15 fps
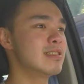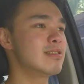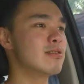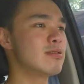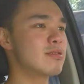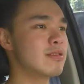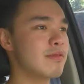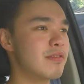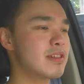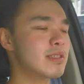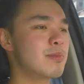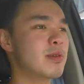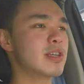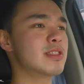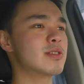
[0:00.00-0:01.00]
So the first
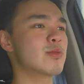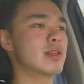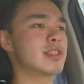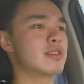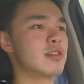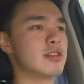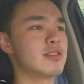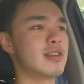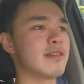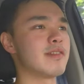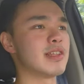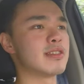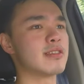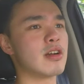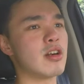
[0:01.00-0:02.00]
impressions when I started
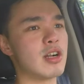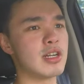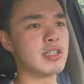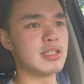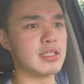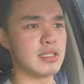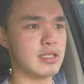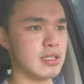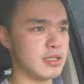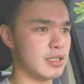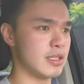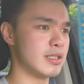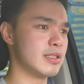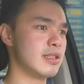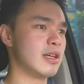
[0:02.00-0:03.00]
driving this car is
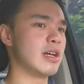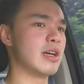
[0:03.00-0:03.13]
just,